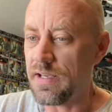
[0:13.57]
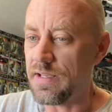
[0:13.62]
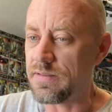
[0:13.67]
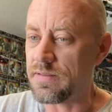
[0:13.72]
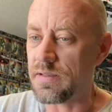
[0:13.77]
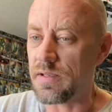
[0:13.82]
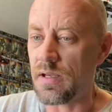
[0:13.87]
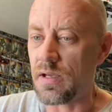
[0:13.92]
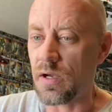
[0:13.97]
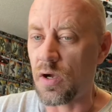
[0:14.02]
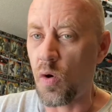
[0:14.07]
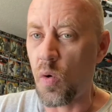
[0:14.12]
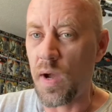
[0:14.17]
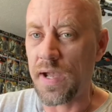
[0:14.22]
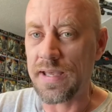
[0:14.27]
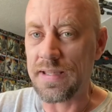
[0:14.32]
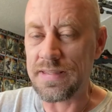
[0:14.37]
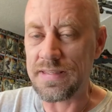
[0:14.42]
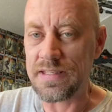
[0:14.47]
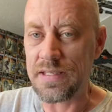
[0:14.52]
It's a
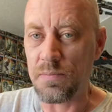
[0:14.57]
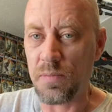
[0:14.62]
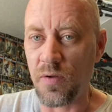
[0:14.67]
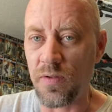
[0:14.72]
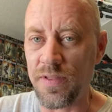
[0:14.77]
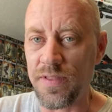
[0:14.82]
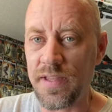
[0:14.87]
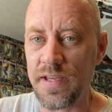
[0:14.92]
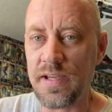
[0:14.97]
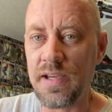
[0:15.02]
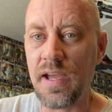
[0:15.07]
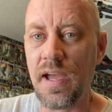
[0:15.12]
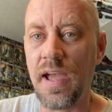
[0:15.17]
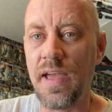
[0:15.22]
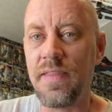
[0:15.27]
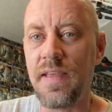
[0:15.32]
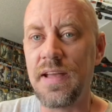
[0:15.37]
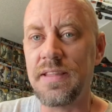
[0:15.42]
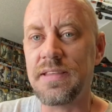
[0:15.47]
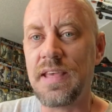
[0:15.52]
quick and simple thing,
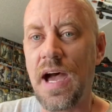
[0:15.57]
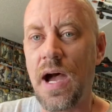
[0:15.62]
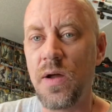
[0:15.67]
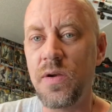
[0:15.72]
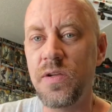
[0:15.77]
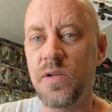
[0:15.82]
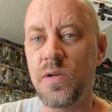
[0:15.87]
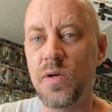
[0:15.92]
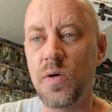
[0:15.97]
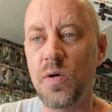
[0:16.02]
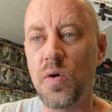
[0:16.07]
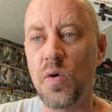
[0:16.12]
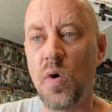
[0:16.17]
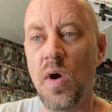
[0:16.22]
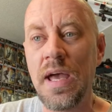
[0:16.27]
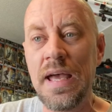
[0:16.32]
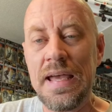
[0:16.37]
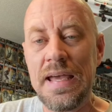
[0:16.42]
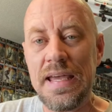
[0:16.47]
and that's how to